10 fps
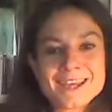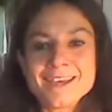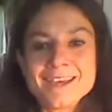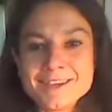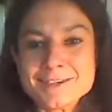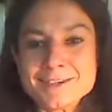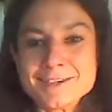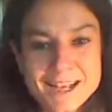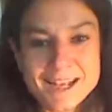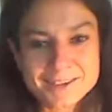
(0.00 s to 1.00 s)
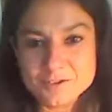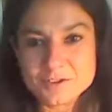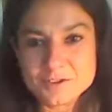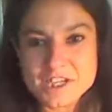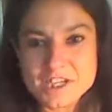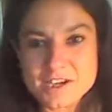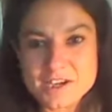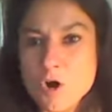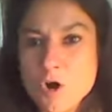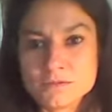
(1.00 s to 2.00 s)
I didn't tell them to sit
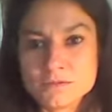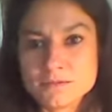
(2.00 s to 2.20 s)
at home.